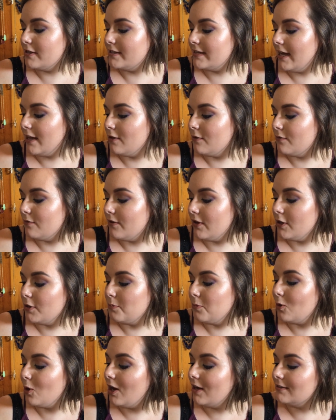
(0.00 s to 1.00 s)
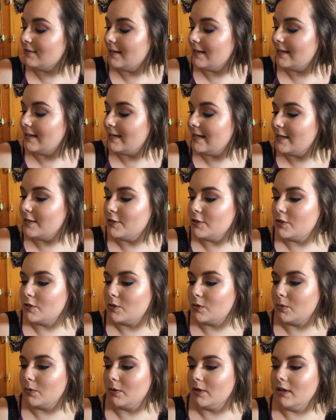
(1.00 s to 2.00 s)
now available online and in
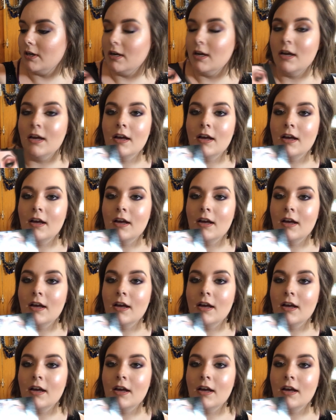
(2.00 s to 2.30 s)
store.